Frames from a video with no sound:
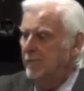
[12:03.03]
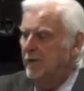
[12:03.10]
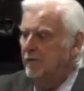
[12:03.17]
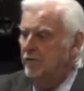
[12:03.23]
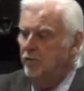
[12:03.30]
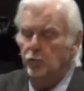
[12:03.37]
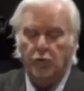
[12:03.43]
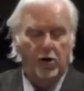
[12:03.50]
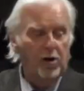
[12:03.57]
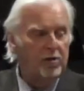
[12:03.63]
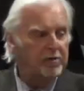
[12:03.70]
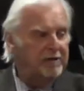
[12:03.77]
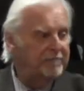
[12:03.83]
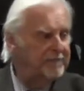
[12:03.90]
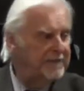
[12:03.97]
You are all
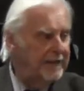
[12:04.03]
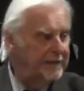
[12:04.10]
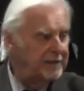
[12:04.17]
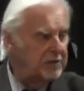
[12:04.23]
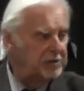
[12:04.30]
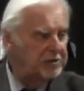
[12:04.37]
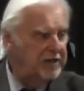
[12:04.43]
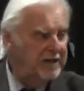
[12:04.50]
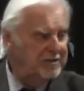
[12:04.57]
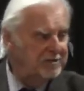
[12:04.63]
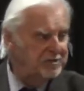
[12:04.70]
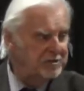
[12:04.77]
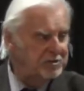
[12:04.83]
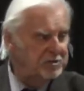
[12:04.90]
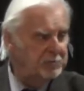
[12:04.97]
given that little
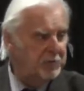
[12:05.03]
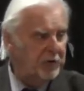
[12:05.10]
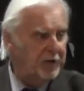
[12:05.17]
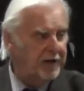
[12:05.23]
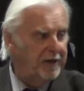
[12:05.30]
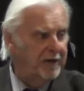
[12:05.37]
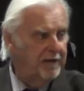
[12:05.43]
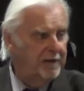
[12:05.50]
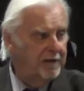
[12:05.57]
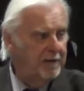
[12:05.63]
test this morning.